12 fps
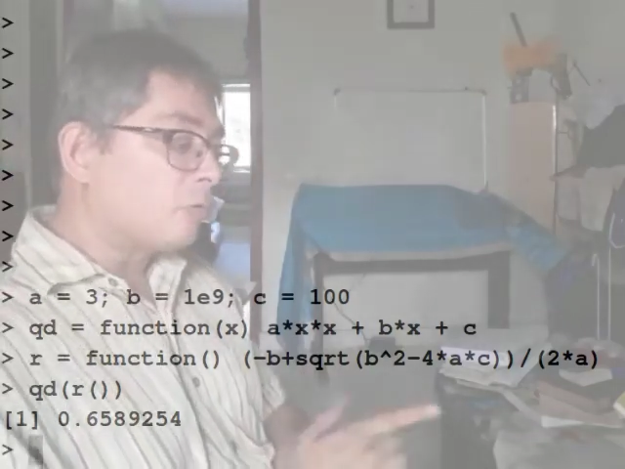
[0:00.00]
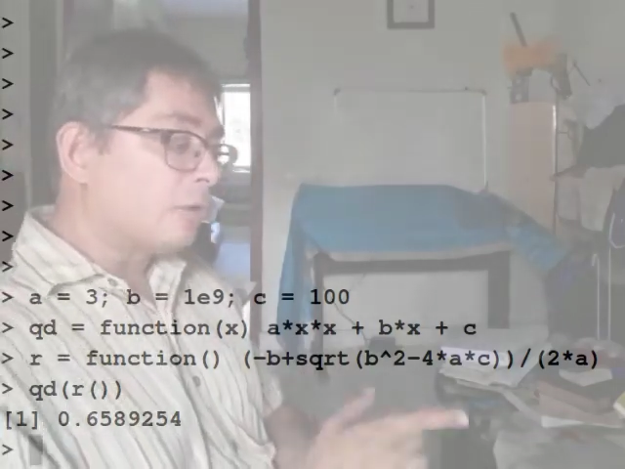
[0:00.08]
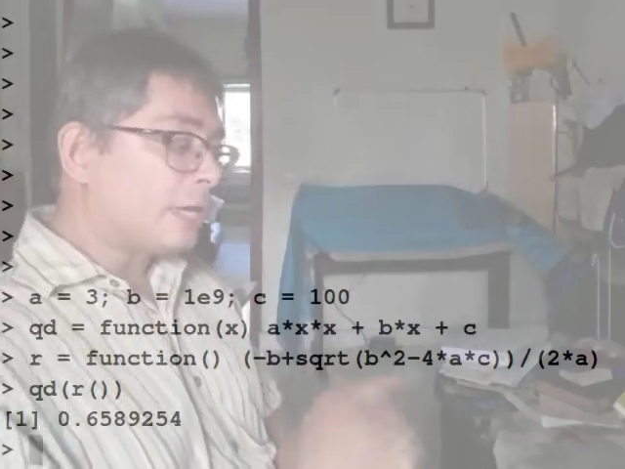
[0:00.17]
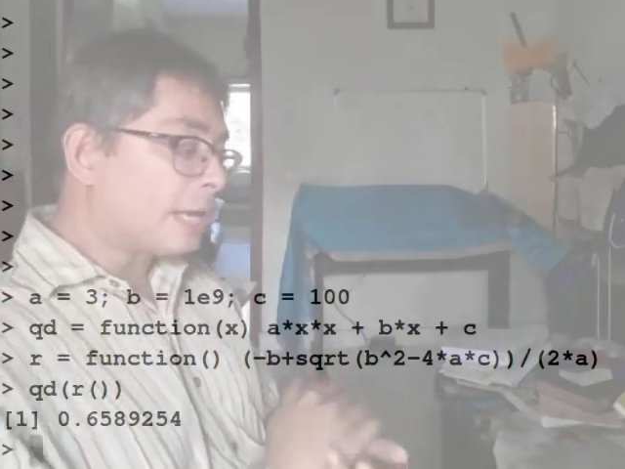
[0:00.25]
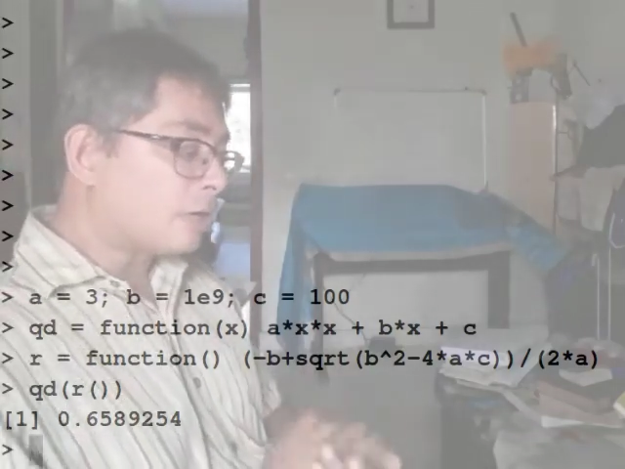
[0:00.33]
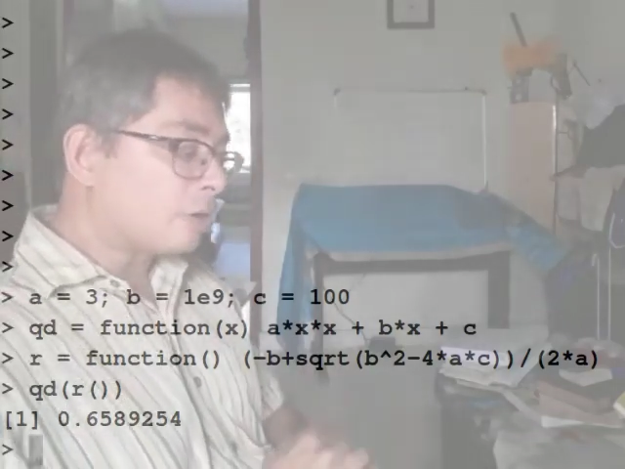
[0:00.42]

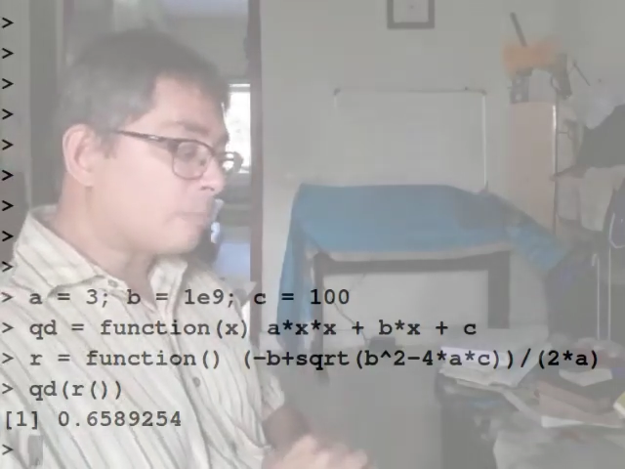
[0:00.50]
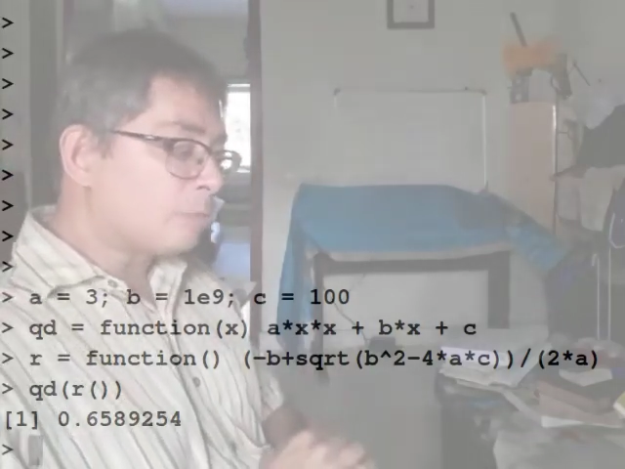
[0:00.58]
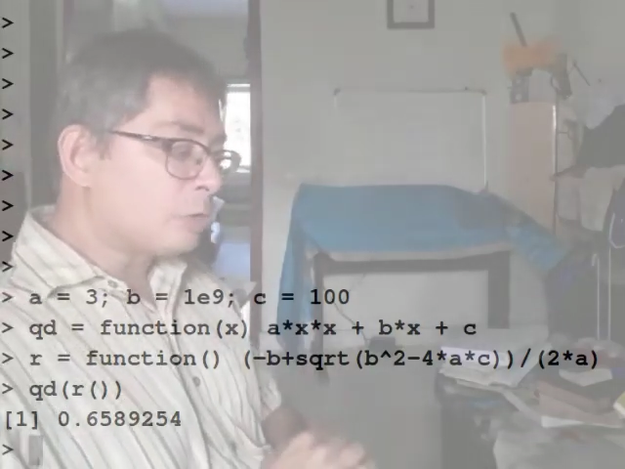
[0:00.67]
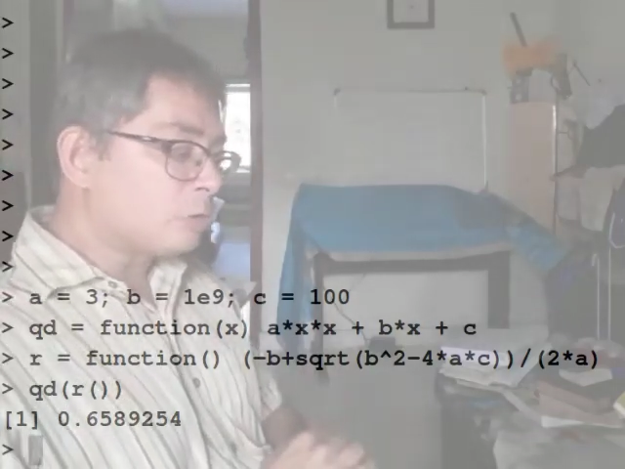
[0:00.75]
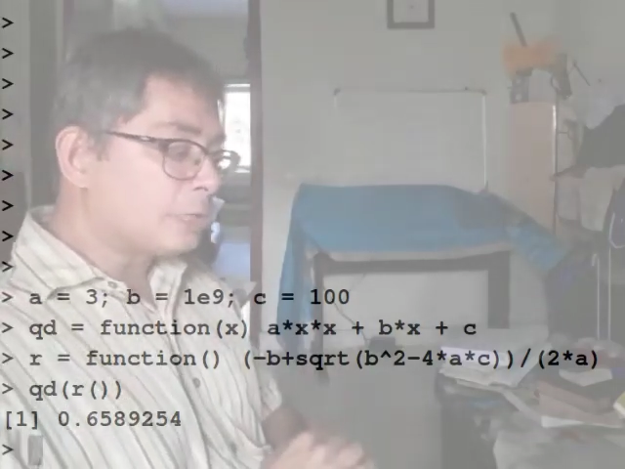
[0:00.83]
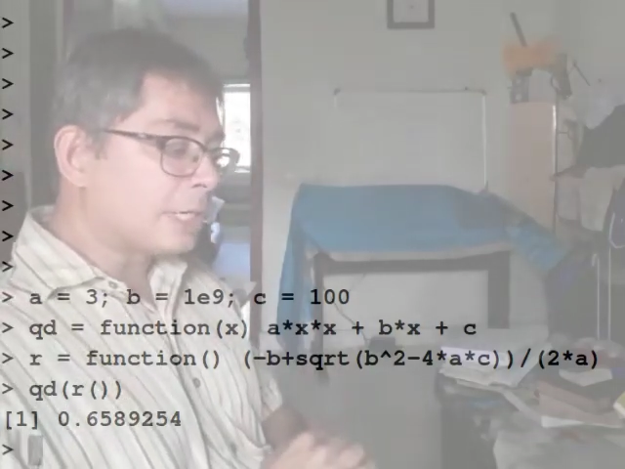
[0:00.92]
when I
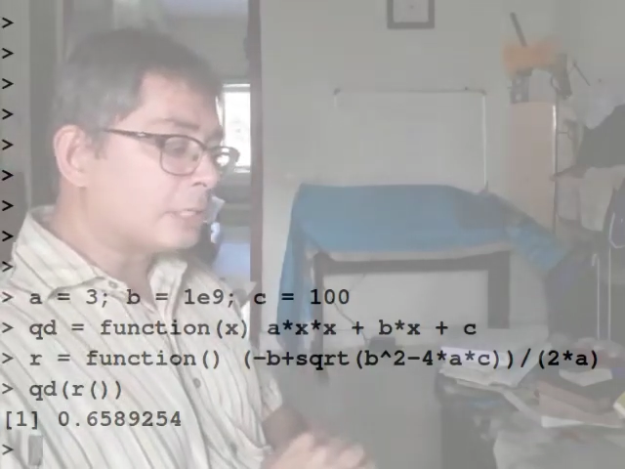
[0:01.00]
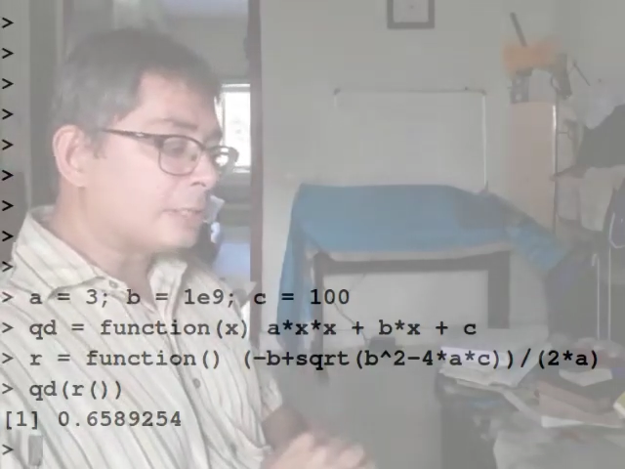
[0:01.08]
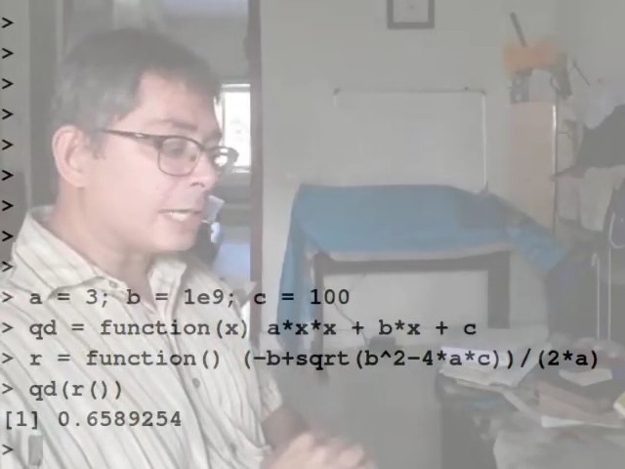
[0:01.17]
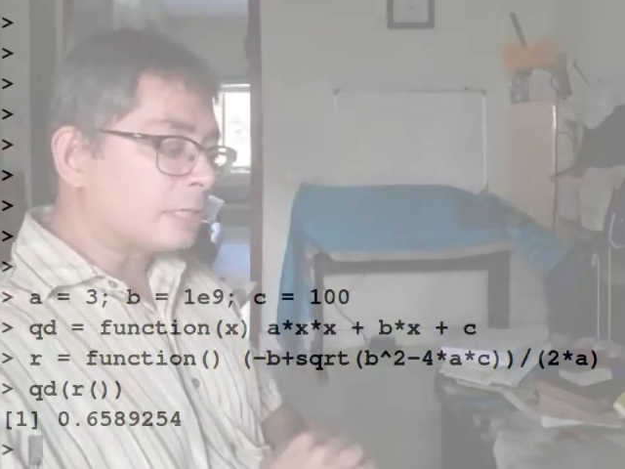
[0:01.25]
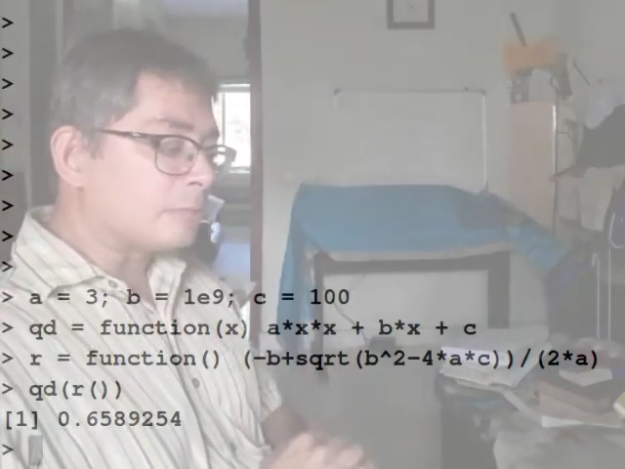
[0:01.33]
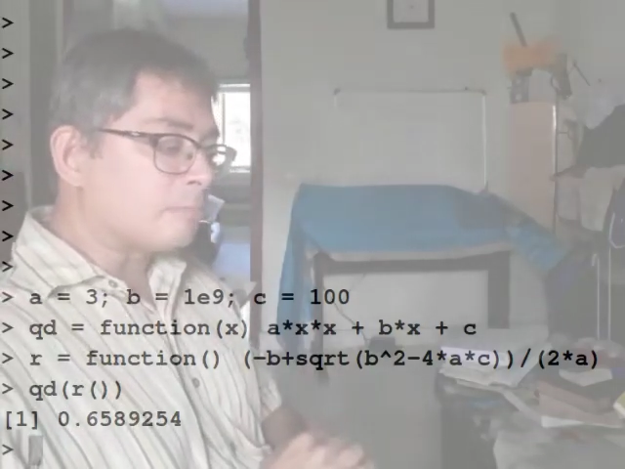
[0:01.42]
computed
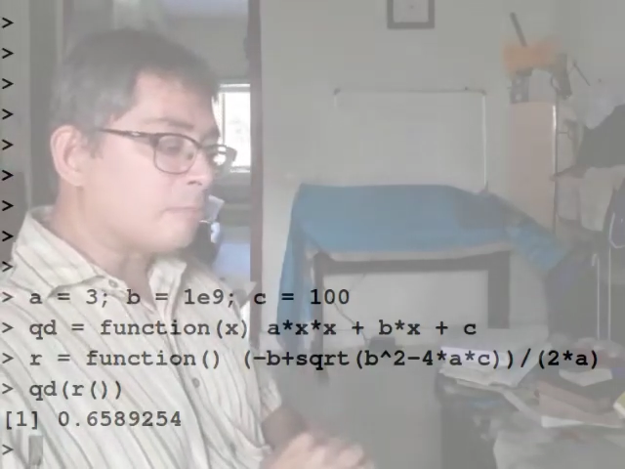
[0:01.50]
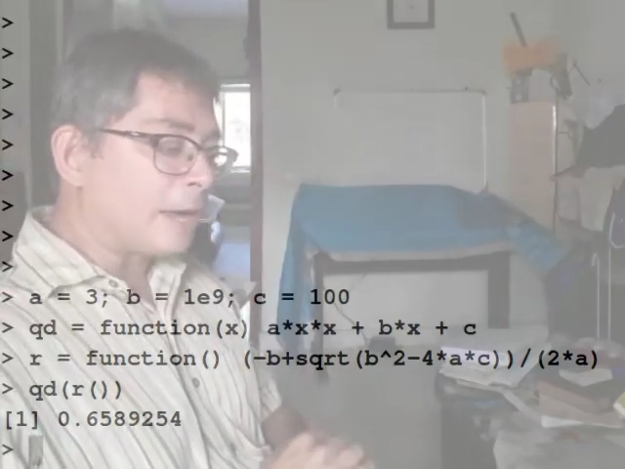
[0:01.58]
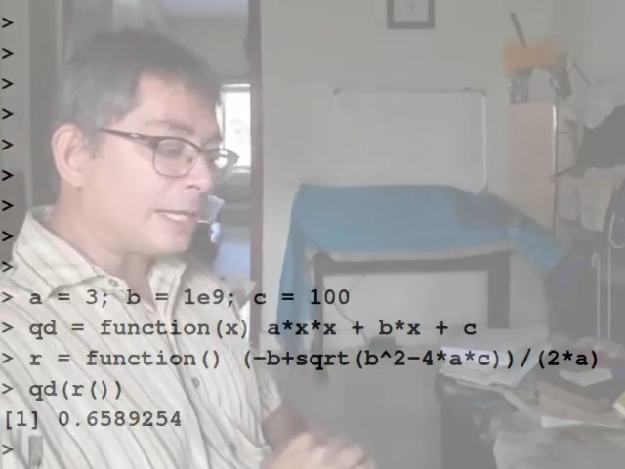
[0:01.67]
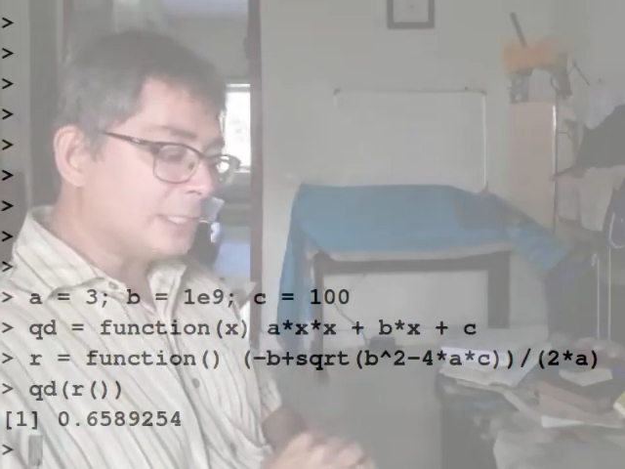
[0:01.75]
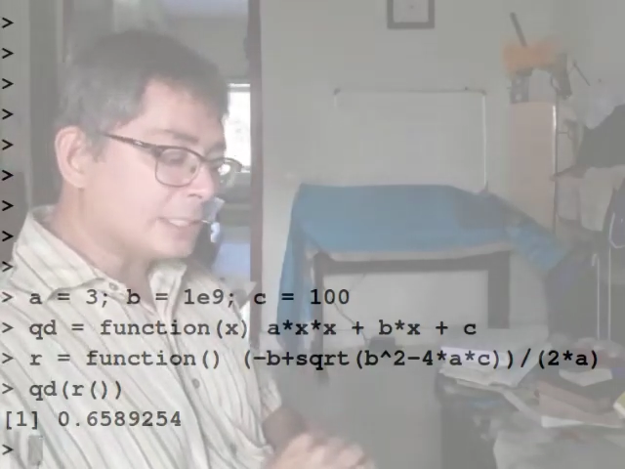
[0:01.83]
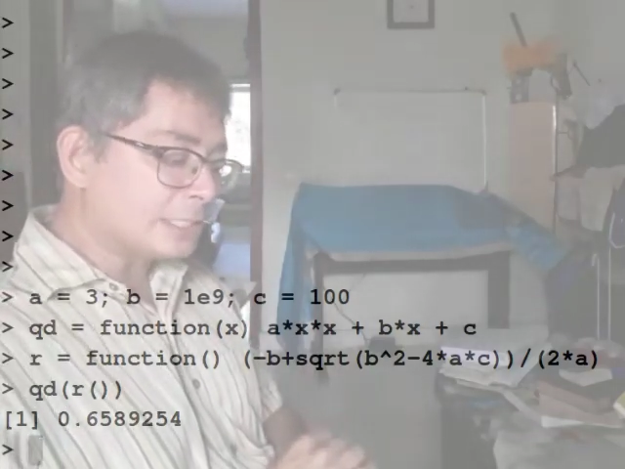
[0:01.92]
that
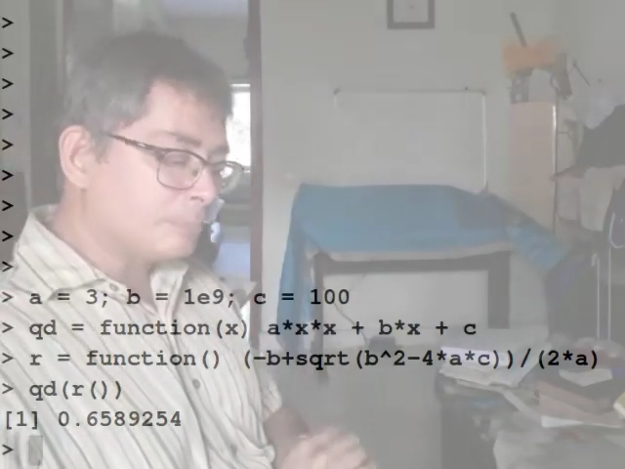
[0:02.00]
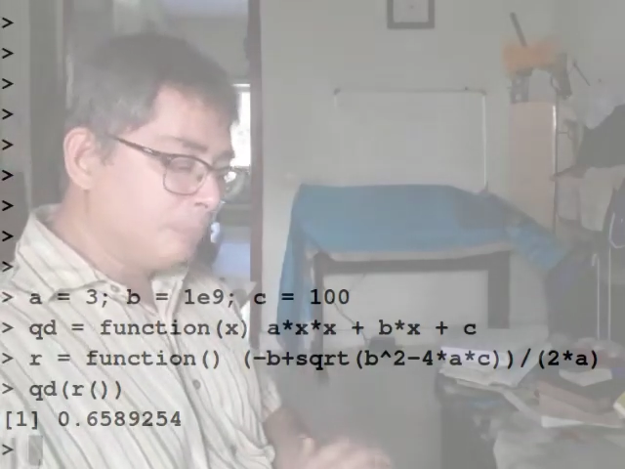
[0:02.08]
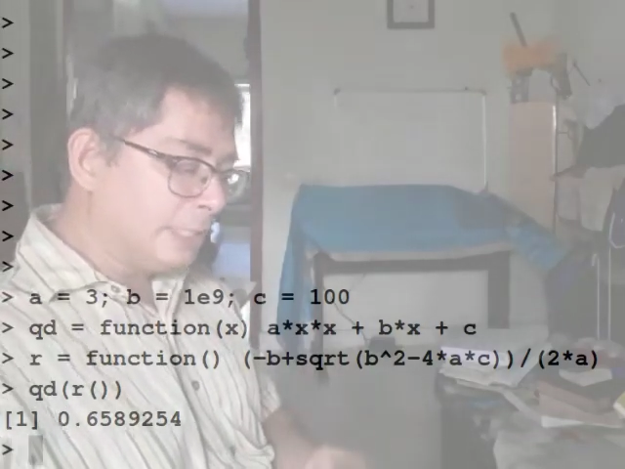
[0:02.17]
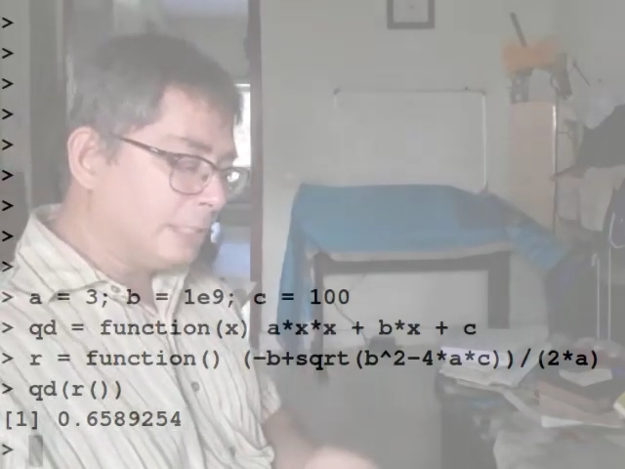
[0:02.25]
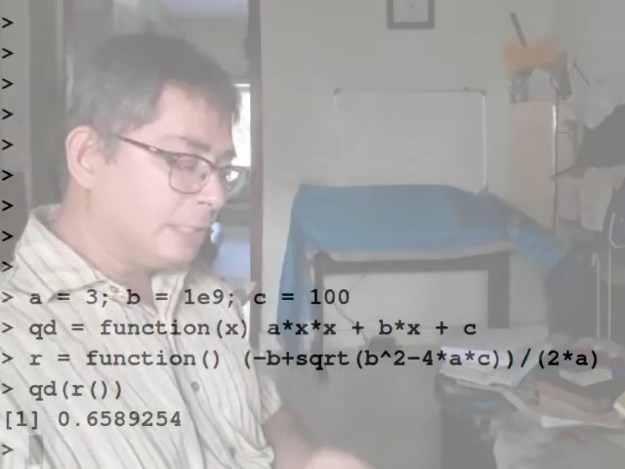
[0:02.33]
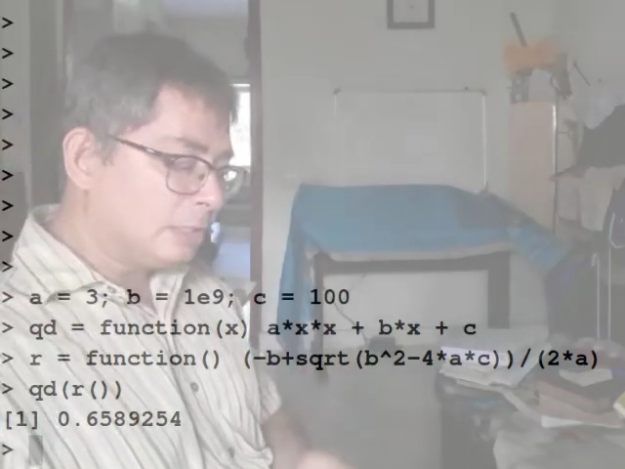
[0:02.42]
minus
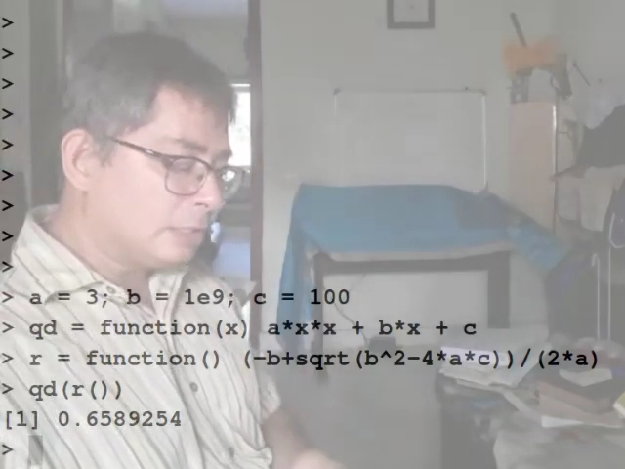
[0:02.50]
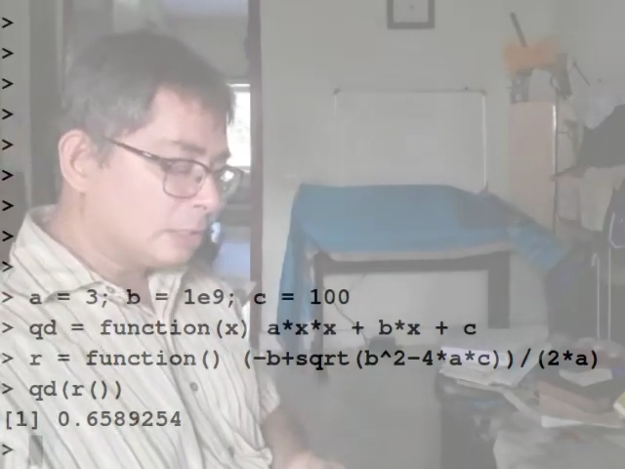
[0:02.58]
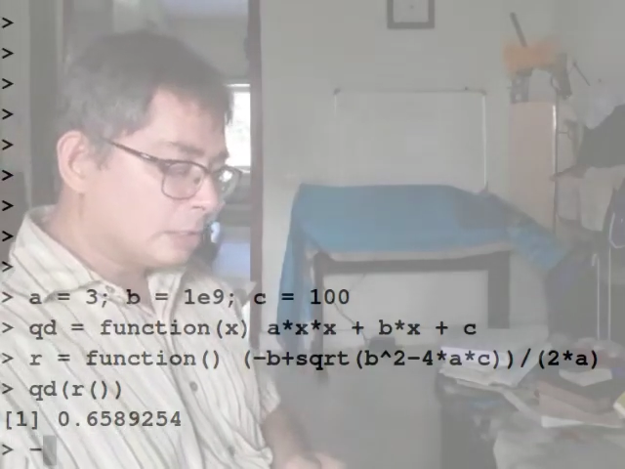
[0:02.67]
b,